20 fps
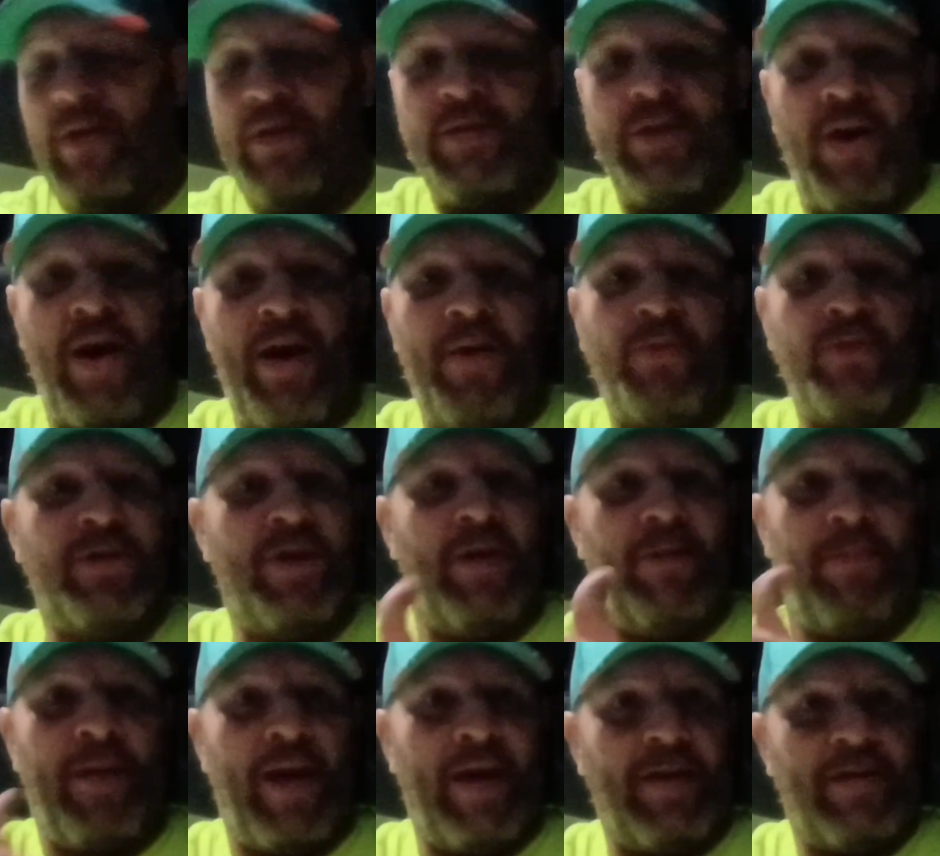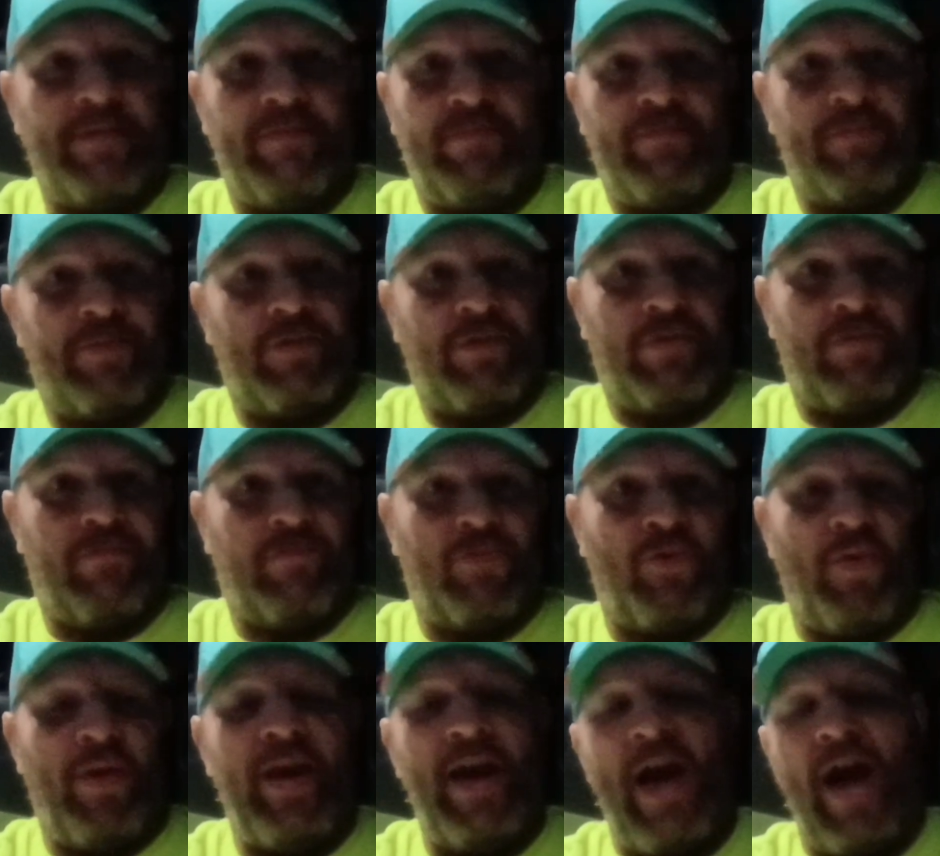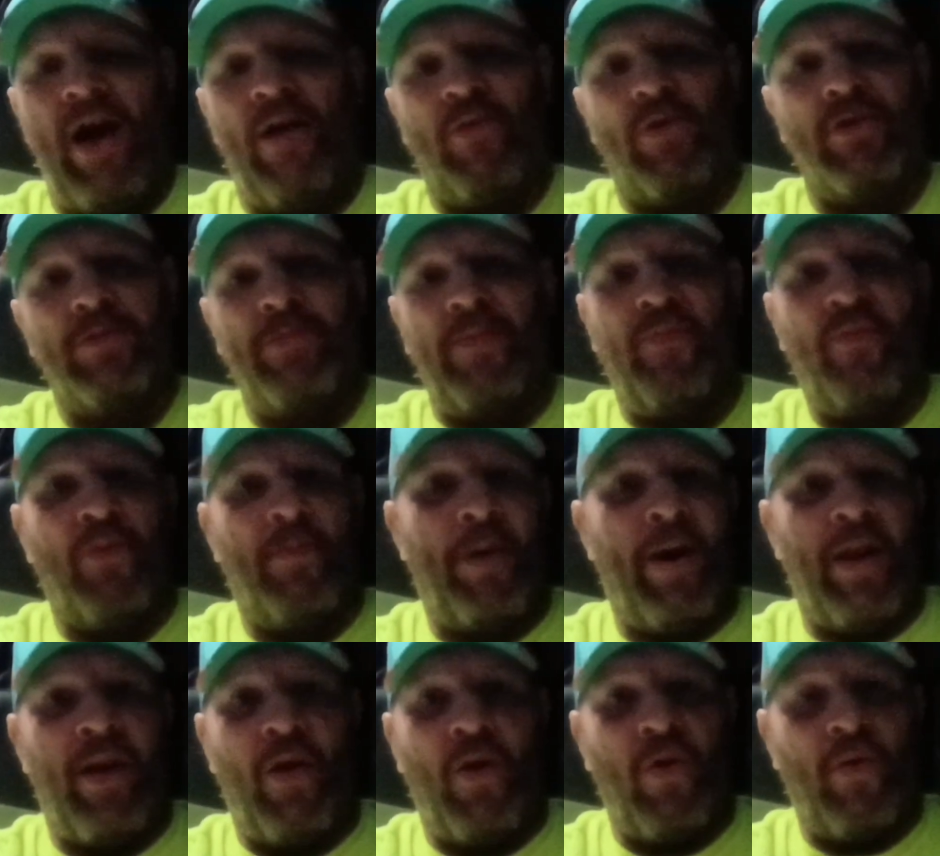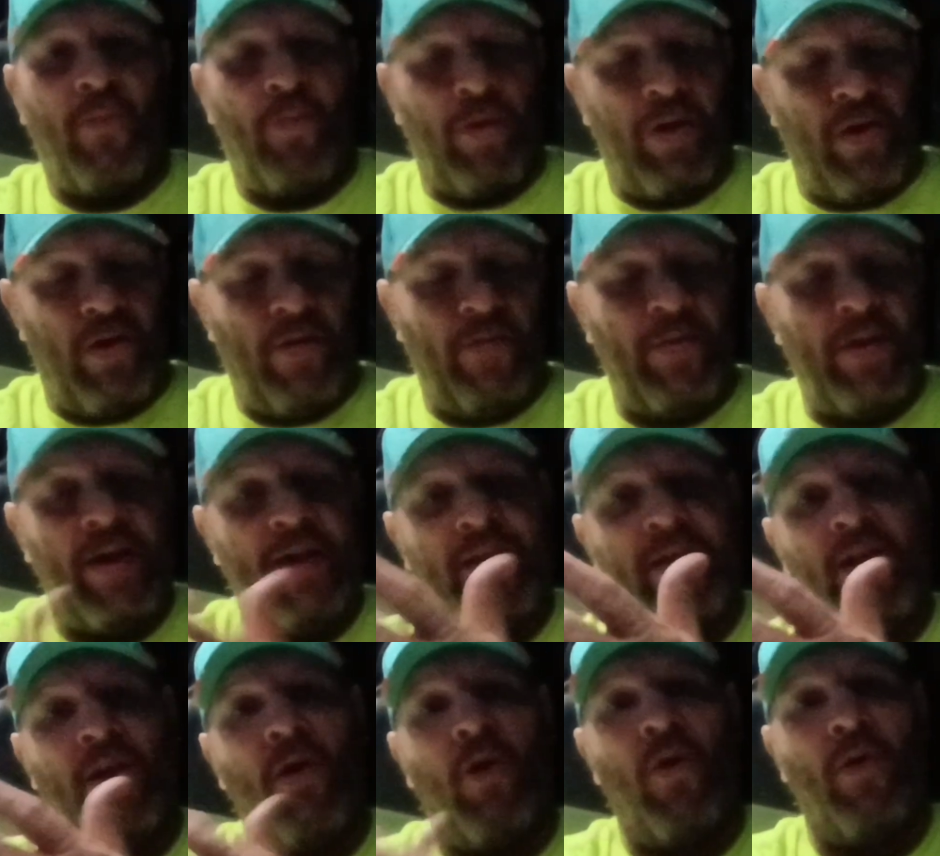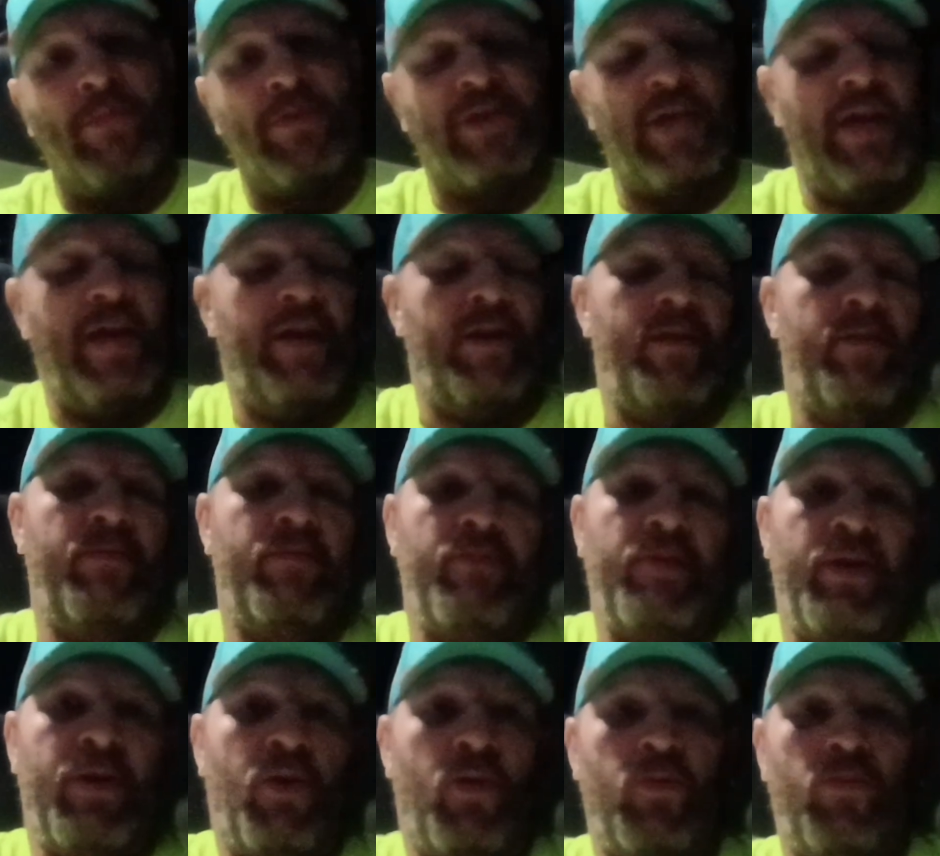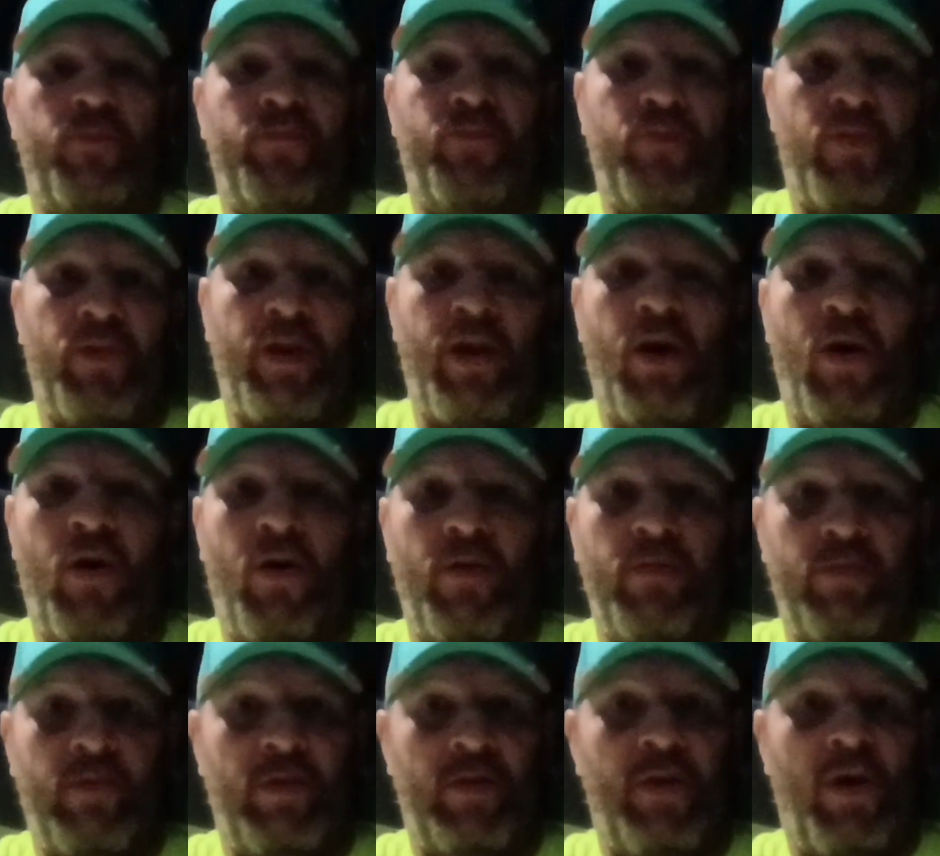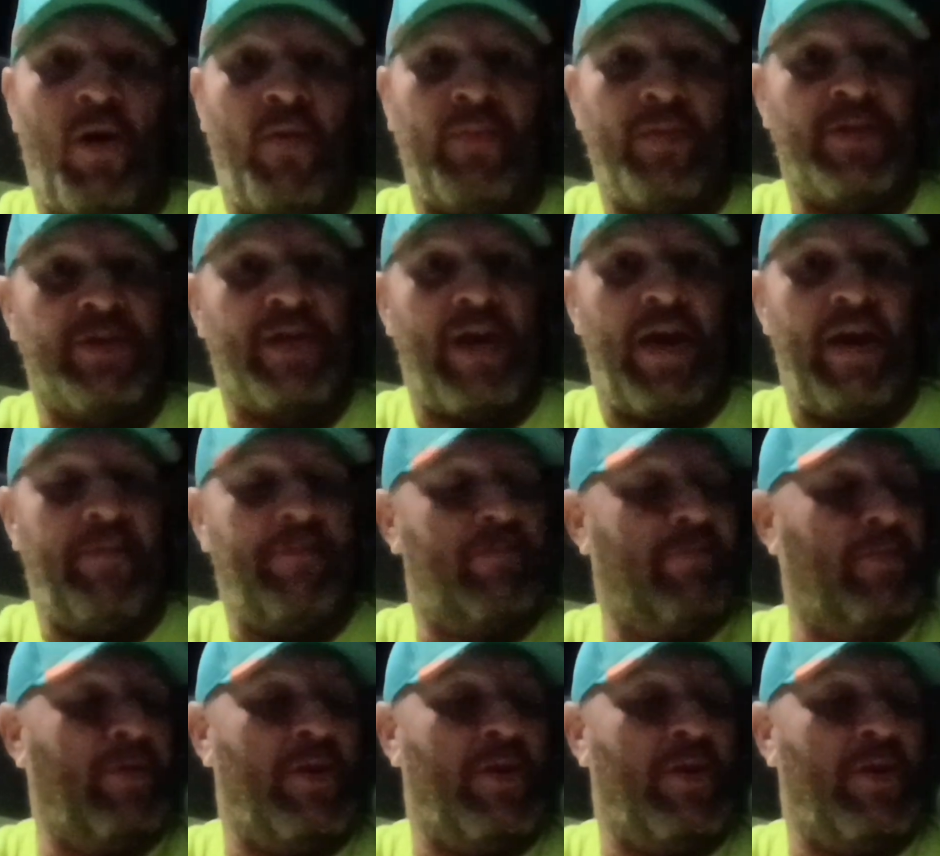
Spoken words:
So I was up like 3 hours before my alarm went off. I had the alarm set, you know, for the Dolphins game.